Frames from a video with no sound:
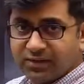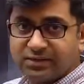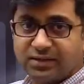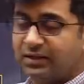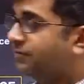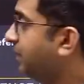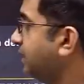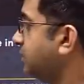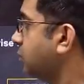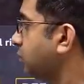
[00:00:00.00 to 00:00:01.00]
in
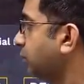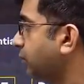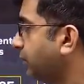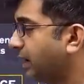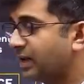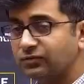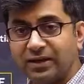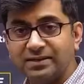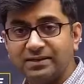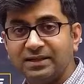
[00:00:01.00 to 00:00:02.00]
defense? So as far
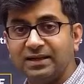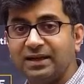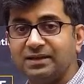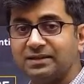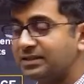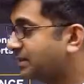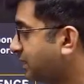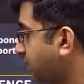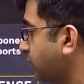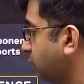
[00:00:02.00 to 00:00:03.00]
as India is
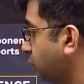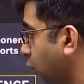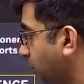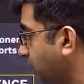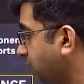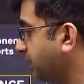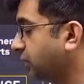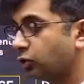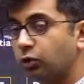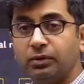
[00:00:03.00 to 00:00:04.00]
concerned, globally, in the
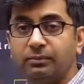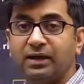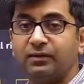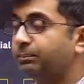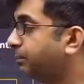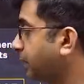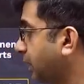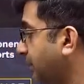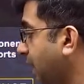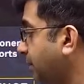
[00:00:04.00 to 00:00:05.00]
global map,
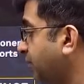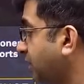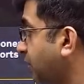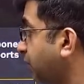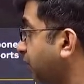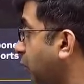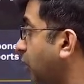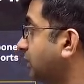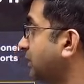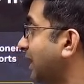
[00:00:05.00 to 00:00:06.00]
we are the
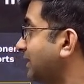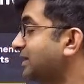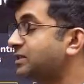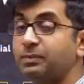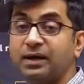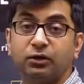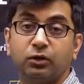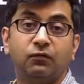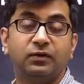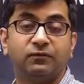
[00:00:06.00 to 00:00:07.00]
4th largest spender
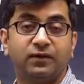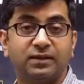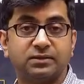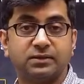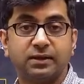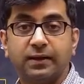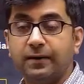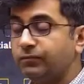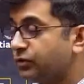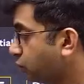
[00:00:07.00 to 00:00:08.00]
of defense.
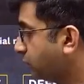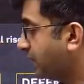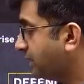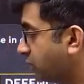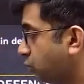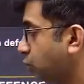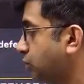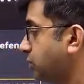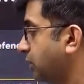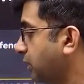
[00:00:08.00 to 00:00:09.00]
So that's a
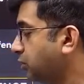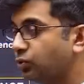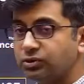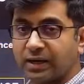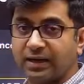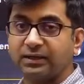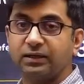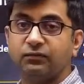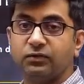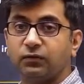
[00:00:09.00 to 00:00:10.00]
huge
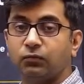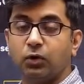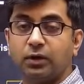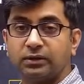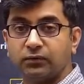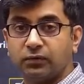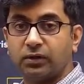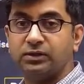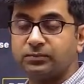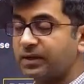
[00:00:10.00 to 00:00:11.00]
ranking which we've got in the
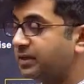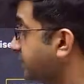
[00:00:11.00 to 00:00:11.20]
world space.